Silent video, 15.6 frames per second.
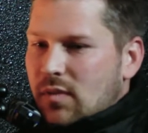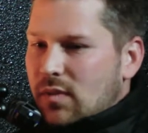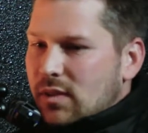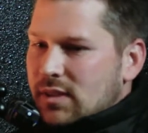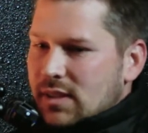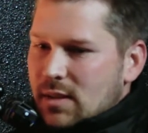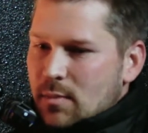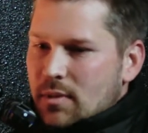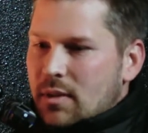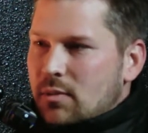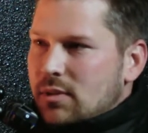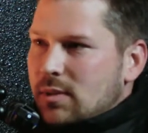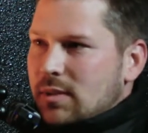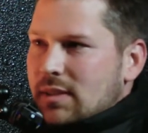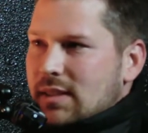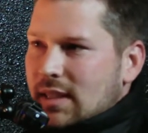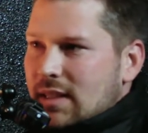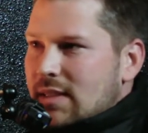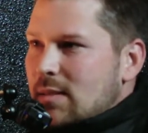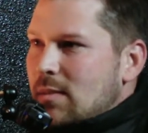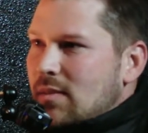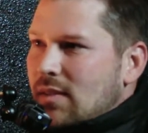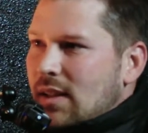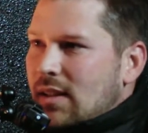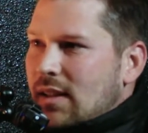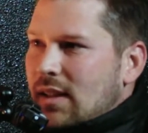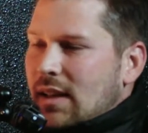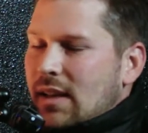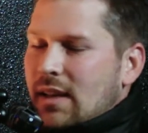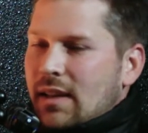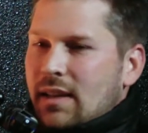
first team, but he was with the second team of LA.